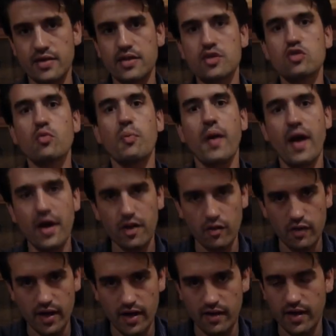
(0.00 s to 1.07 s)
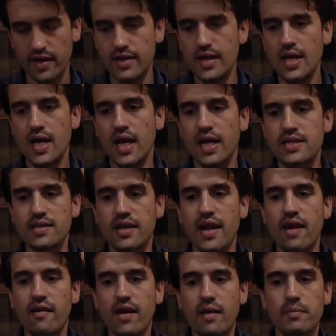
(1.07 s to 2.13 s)
The superior area is an
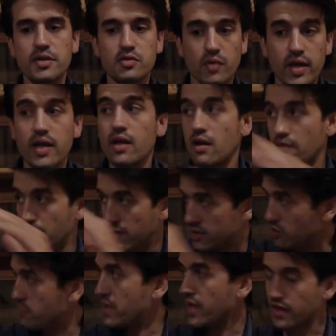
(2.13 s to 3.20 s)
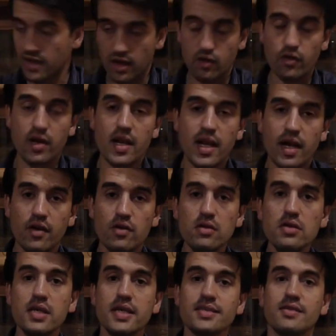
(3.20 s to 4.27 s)
area between Valdobbiadene and
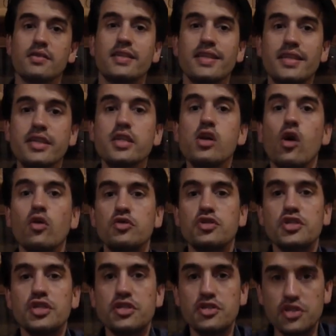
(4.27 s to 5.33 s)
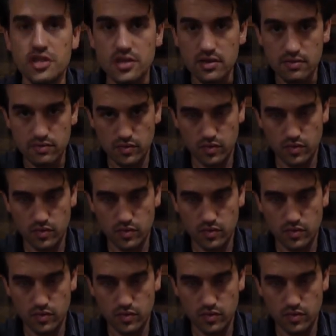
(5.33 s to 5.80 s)
Conegliano. Is the DOCG.